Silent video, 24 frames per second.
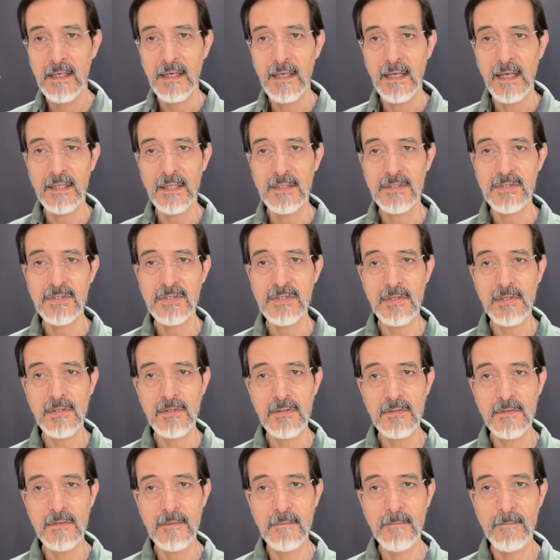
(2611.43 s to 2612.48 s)
and
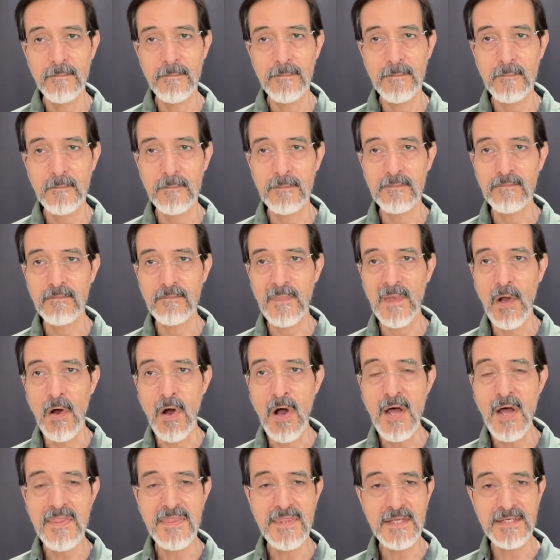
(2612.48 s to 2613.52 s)
so
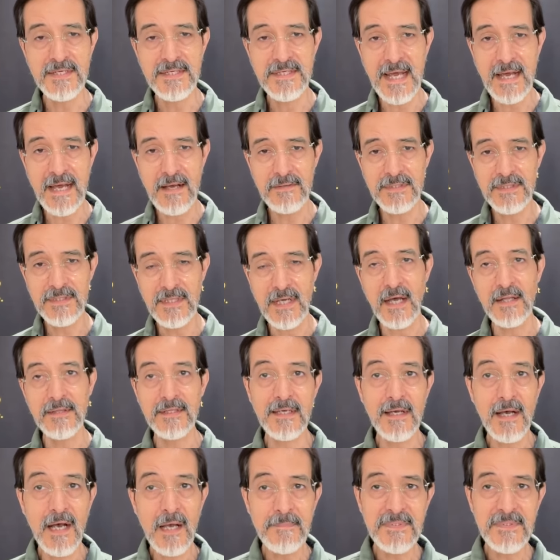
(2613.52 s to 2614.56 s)
on the downs on
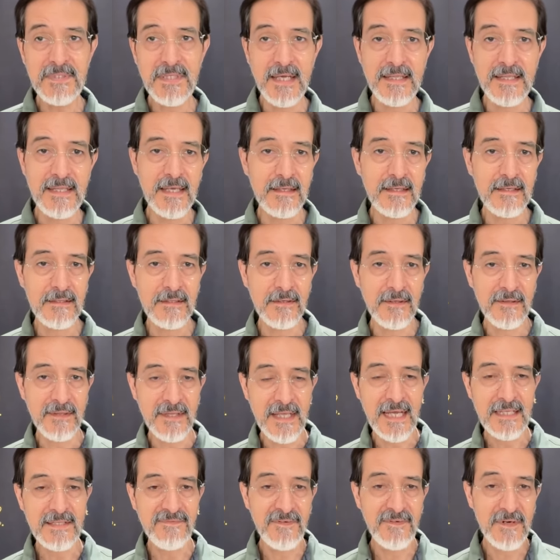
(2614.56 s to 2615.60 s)
the upside that you know
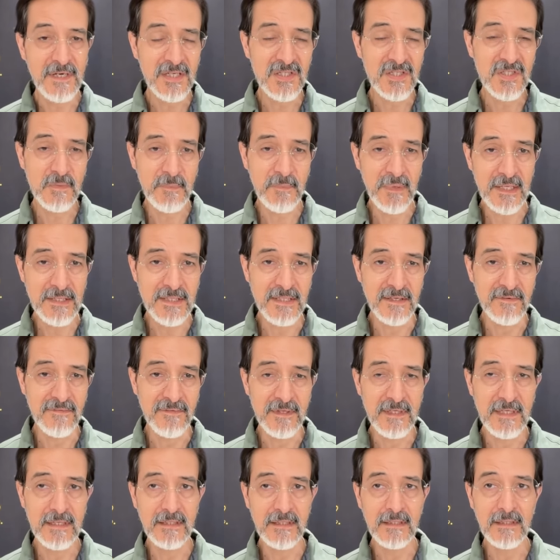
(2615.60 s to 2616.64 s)
that's very expensive
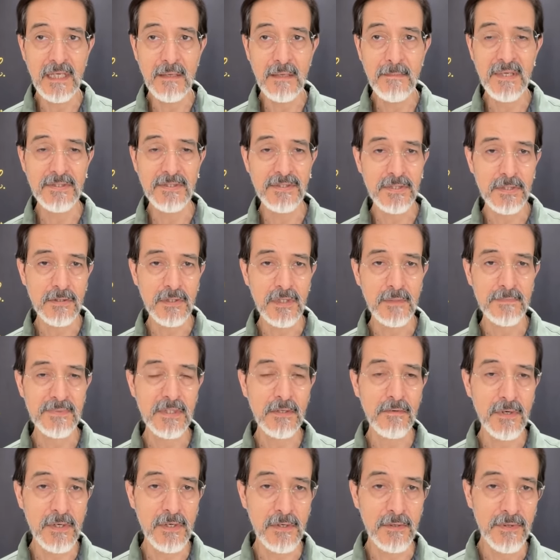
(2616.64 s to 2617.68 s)
and it limits europe's
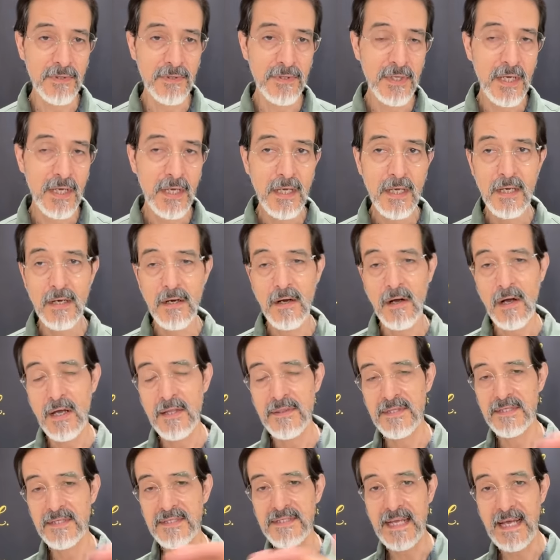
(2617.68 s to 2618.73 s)
growth on
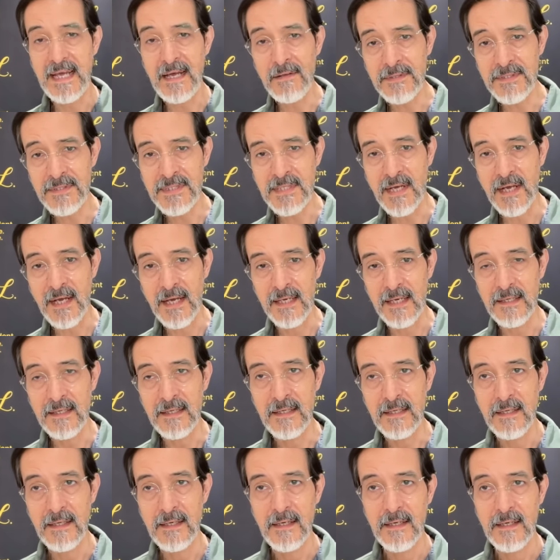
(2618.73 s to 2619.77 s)
the downside
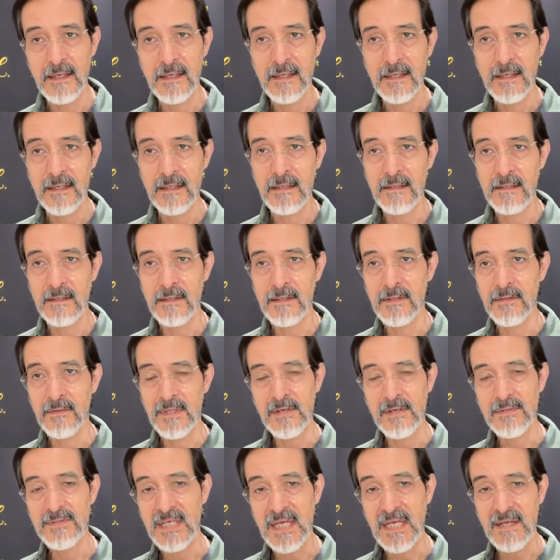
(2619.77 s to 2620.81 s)
you know
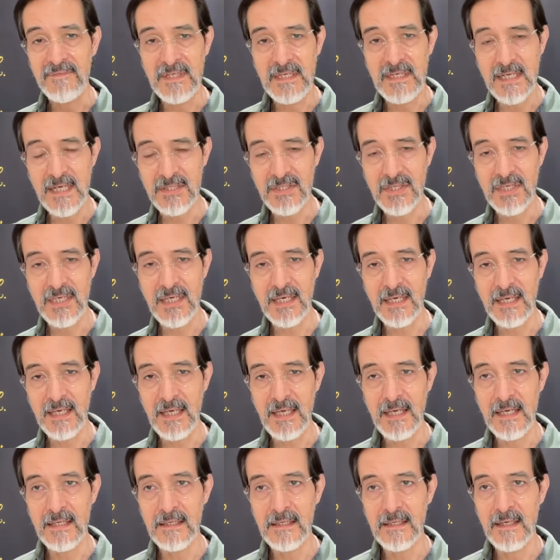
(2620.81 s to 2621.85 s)
those safety nets kick
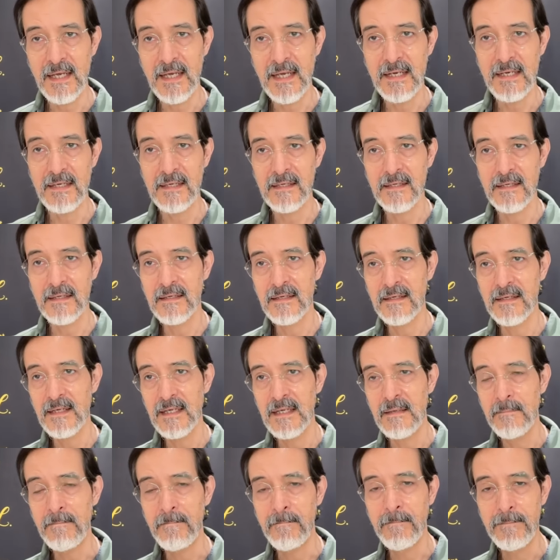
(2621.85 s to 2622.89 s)
in and it
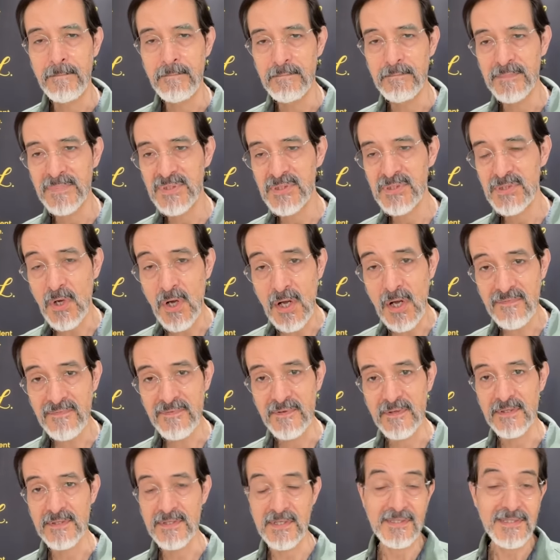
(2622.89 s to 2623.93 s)
it
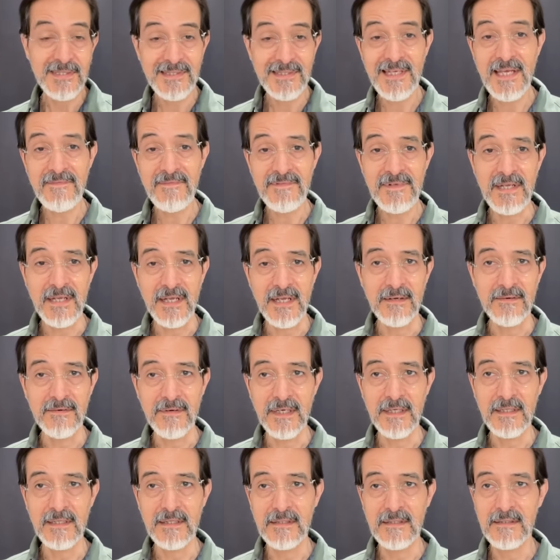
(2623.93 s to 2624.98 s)
softens it's a safety net
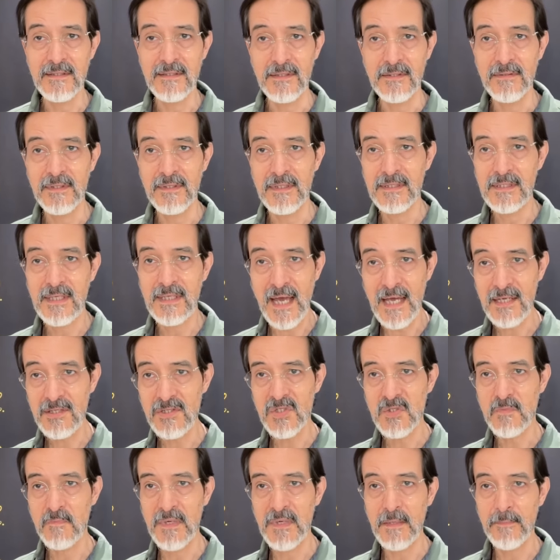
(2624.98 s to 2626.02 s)
right it, you know it
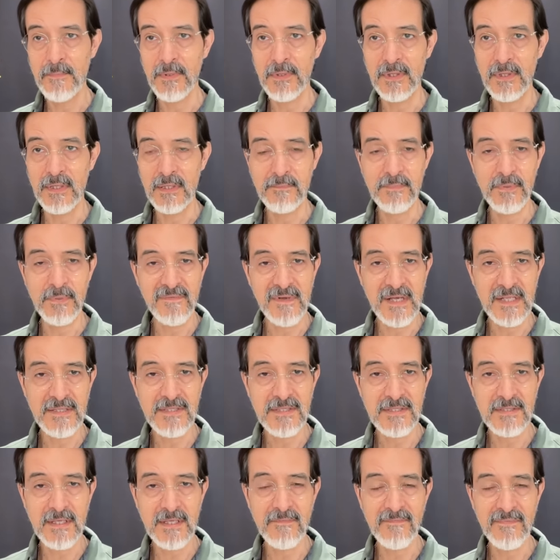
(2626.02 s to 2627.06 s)
catches people and
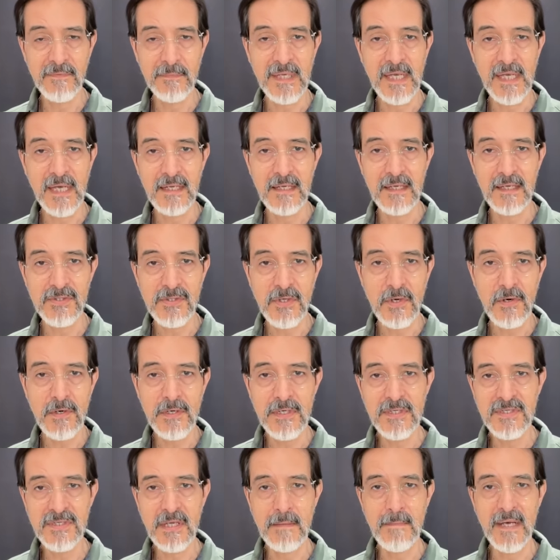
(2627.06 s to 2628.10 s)
prevents them from getting as hurt
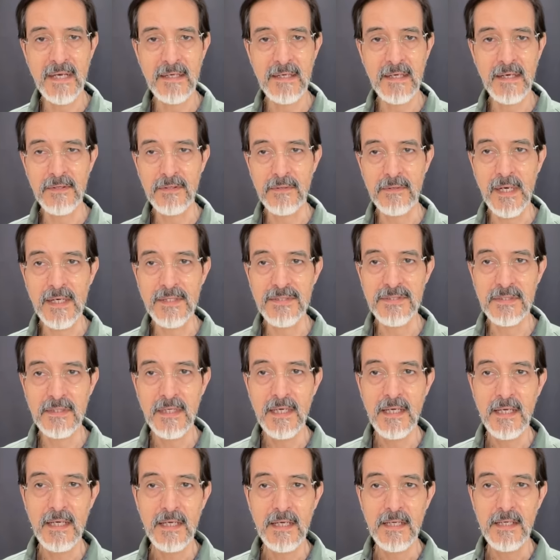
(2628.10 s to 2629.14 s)
as they might otherwise
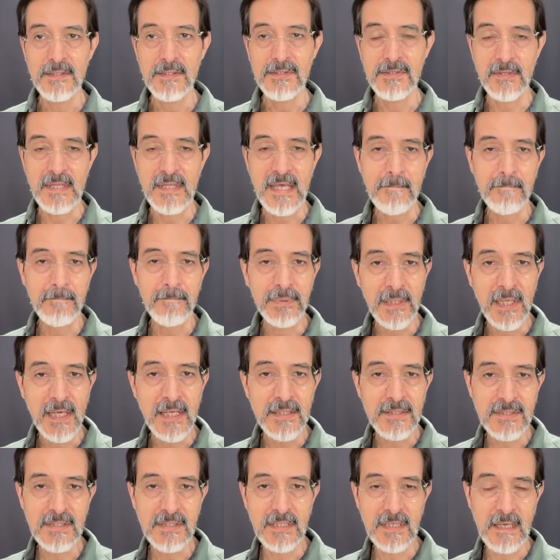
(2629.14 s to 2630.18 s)
so that
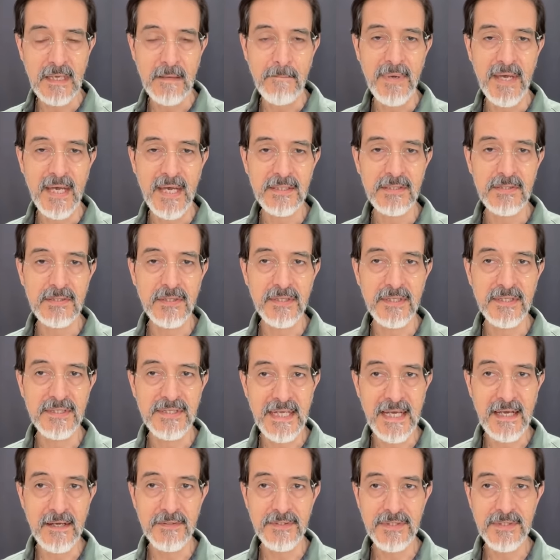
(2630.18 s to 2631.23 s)
blunts the impact on the
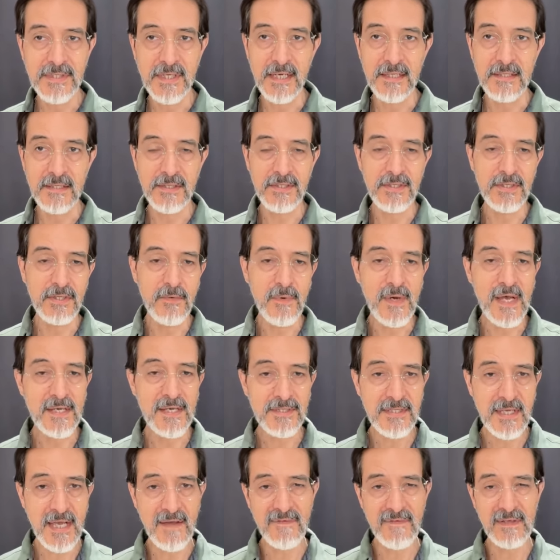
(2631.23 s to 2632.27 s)
downside the us
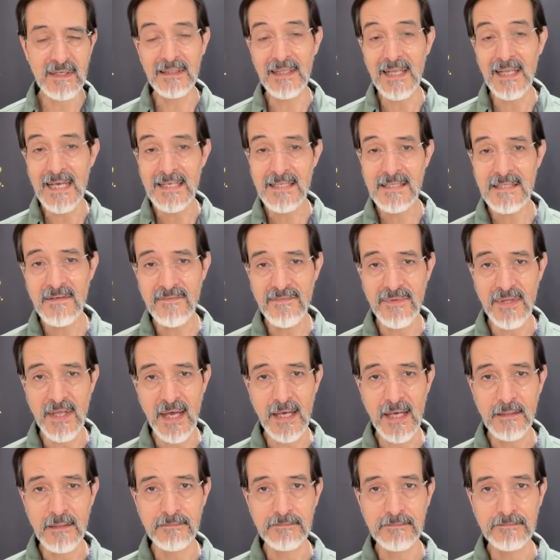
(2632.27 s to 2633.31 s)
having less of
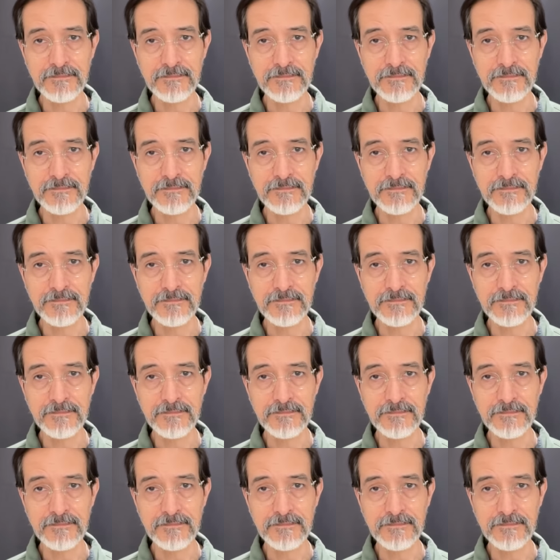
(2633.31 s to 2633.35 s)
that